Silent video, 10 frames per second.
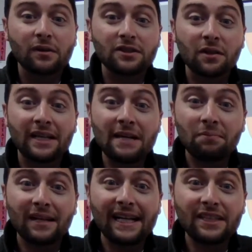So keep
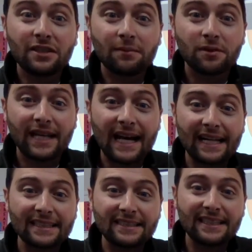playing Treble Cat
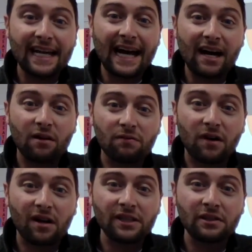and see how
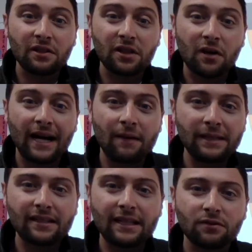far you can go. How many
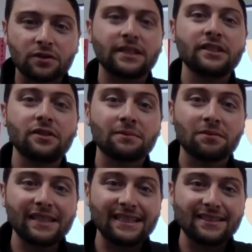levels can you
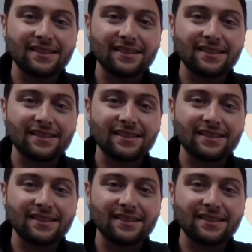complete?